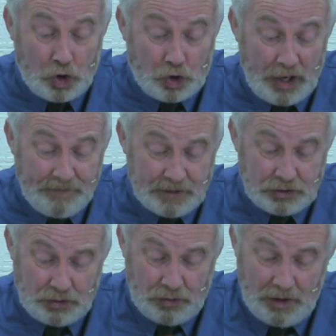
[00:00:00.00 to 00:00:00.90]

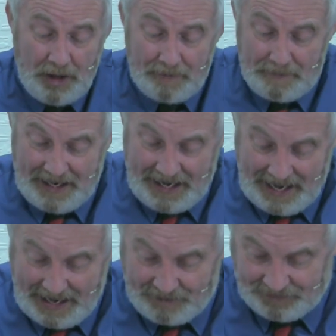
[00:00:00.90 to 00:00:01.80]
grievance you may
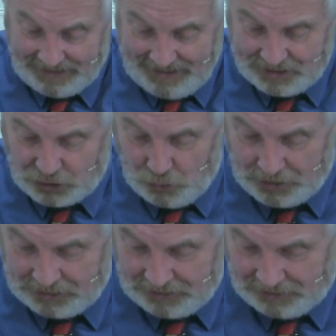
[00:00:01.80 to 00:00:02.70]
have against
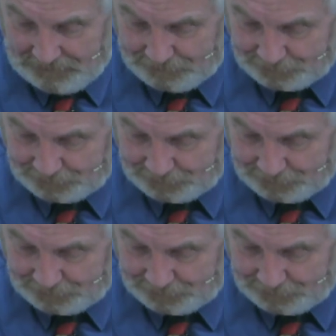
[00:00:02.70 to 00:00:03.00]
one another.